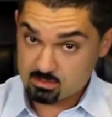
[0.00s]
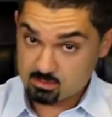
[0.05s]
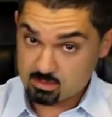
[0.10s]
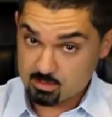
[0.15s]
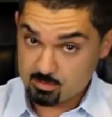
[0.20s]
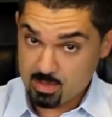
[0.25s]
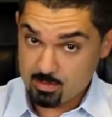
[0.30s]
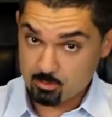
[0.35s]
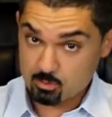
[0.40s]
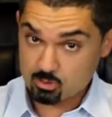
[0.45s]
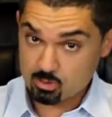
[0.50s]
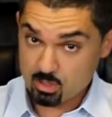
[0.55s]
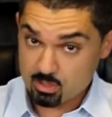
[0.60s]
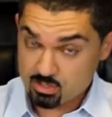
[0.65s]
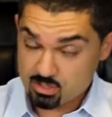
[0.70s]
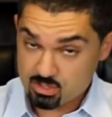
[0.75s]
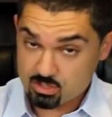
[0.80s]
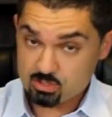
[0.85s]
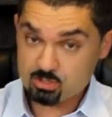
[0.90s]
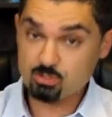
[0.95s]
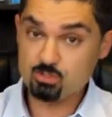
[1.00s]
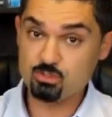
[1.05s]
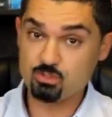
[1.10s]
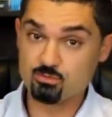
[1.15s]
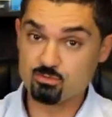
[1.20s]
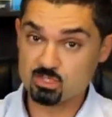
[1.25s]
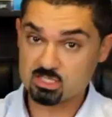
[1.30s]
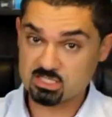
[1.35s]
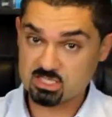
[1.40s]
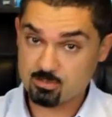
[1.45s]
to people close to you,
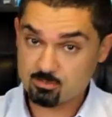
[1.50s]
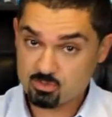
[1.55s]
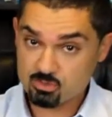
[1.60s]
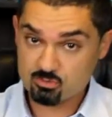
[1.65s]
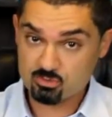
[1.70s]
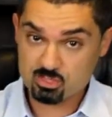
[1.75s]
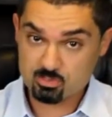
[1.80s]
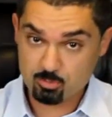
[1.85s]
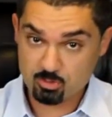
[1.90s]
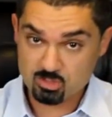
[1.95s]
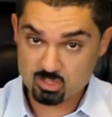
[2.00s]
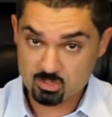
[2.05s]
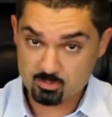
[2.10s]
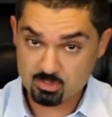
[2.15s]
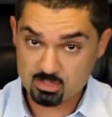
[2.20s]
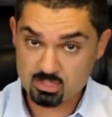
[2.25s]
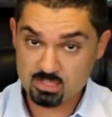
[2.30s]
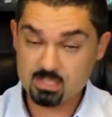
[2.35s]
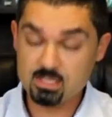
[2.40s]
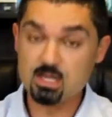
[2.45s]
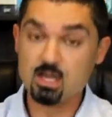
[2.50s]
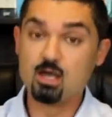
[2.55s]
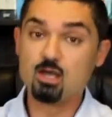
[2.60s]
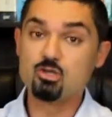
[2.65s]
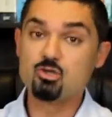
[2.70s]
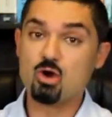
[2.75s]
you've accepted responsibility,